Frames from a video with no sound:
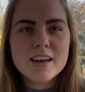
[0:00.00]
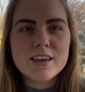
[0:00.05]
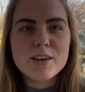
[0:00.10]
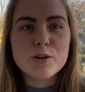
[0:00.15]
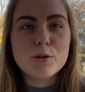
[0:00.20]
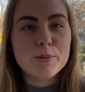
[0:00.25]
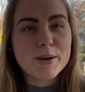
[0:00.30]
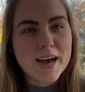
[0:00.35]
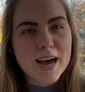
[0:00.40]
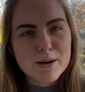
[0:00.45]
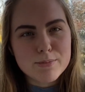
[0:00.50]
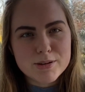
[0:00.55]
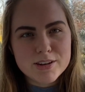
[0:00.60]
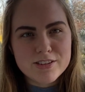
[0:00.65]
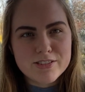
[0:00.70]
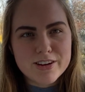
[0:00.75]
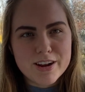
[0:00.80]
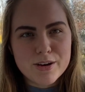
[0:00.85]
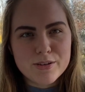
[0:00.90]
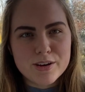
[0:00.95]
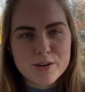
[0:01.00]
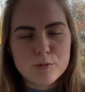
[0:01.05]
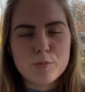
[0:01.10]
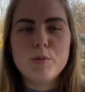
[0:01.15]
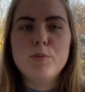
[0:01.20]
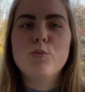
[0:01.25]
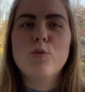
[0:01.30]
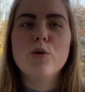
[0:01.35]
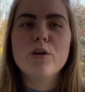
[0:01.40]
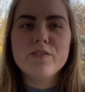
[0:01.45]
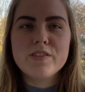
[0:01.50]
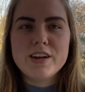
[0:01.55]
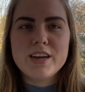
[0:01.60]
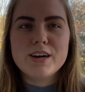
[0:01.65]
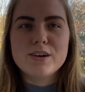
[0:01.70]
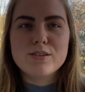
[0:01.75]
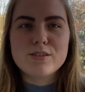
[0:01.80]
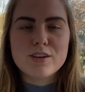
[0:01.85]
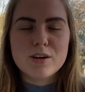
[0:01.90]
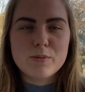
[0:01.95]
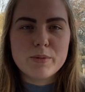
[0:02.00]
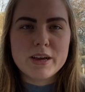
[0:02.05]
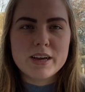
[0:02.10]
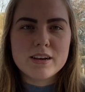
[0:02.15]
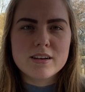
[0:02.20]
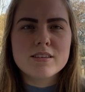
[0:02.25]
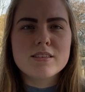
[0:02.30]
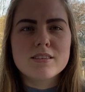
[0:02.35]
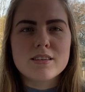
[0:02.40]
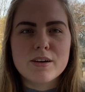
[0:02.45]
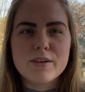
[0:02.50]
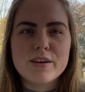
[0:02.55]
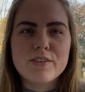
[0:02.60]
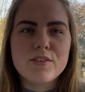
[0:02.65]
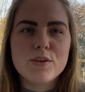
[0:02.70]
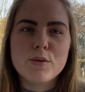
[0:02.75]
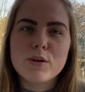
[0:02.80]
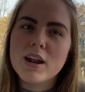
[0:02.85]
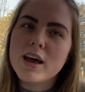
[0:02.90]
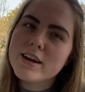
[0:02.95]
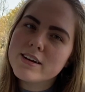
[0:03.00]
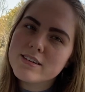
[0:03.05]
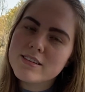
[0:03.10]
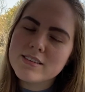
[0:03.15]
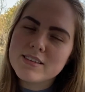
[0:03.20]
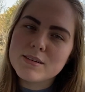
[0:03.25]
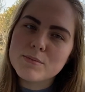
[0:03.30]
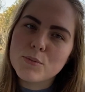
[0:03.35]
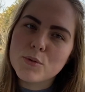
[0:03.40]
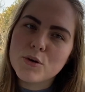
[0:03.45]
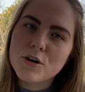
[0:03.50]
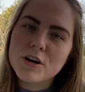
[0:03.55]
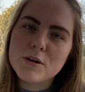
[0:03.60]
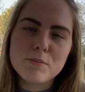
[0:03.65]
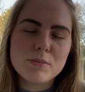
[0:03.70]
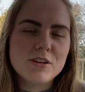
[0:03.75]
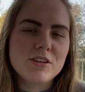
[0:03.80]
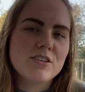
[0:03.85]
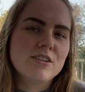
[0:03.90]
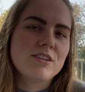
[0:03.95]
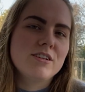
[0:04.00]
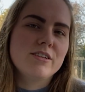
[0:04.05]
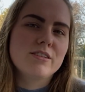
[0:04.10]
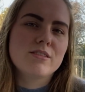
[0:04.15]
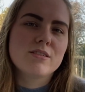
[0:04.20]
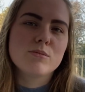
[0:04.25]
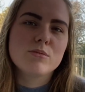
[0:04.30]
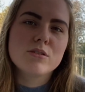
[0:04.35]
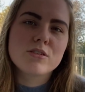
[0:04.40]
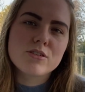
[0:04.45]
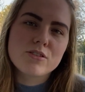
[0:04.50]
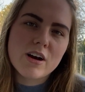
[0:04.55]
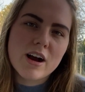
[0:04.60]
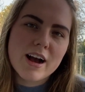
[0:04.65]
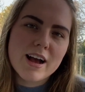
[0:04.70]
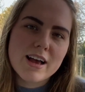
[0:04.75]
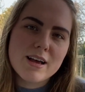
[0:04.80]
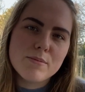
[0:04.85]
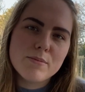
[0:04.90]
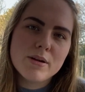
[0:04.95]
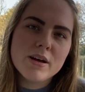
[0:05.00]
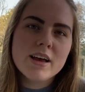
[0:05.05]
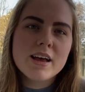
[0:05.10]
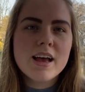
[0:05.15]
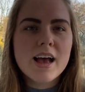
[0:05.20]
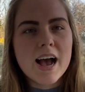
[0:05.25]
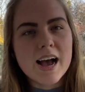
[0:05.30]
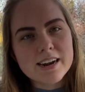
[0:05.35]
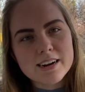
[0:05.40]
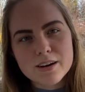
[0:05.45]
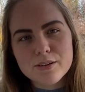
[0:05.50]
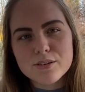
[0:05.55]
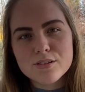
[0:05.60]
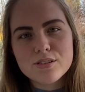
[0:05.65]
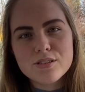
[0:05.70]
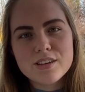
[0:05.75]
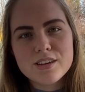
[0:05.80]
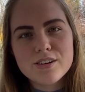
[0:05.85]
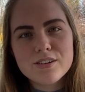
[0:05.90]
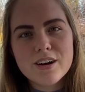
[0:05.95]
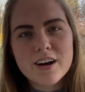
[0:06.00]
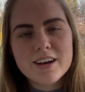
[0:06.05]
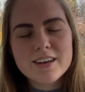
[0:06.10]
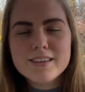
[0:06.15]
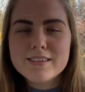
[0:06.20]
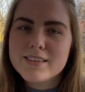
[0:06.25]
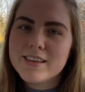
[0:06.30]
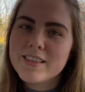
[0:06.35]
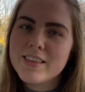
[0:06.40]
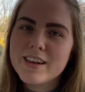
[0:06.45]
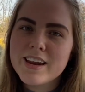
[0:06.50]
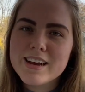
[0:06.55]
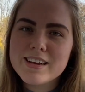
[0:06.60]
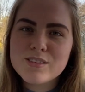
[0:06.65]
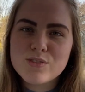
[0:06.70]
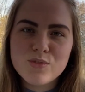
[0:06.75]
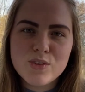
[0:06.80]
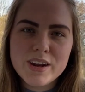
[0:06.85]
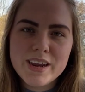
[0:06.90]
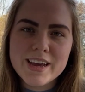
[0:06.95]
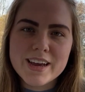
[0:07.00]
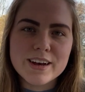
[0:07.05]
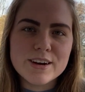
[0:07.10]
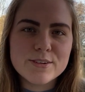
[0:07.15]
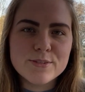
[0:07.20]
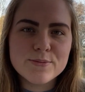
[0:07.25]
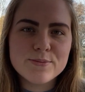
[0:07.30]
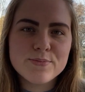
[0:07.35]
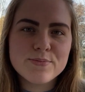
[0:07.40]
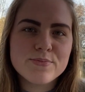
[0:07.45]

you'll be happy to know there will be more videos coming. So if you would like to see more, be sure to subscribe, and I will see you guys in the next video.